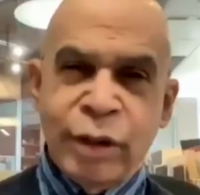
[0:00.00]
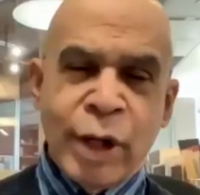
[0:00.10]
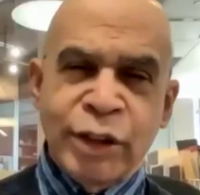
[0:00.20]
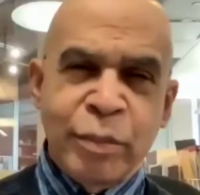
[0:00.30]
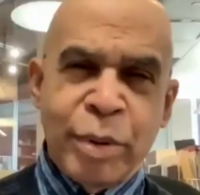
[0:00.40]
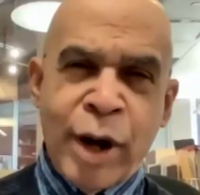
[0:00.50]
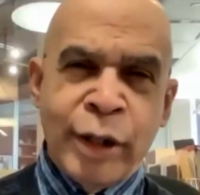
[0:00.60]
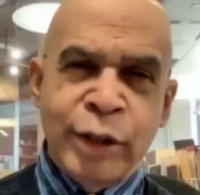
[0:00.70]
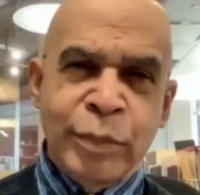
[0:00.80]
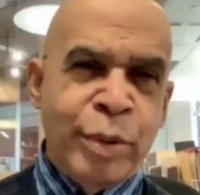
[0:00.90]
the Russian
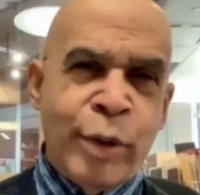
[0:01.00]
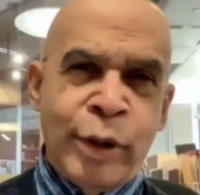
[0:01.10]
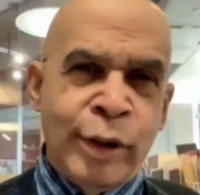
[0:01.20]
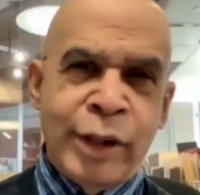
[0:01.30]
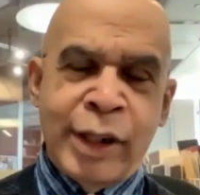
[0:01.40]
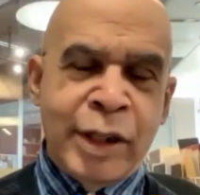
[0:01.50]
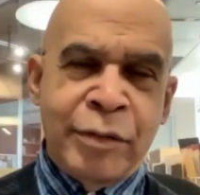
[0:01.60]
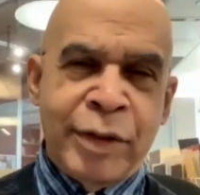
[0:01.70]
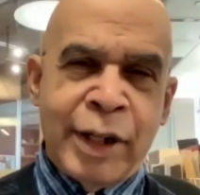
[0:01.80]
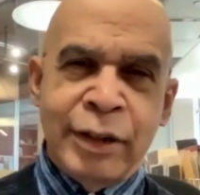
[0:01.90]
party supporting the
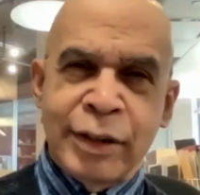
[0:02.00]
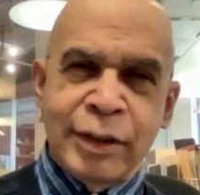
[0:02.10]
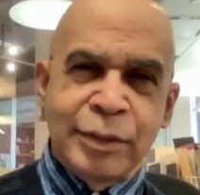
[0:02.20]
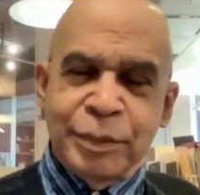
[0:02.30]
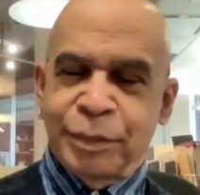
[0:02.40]
invasion?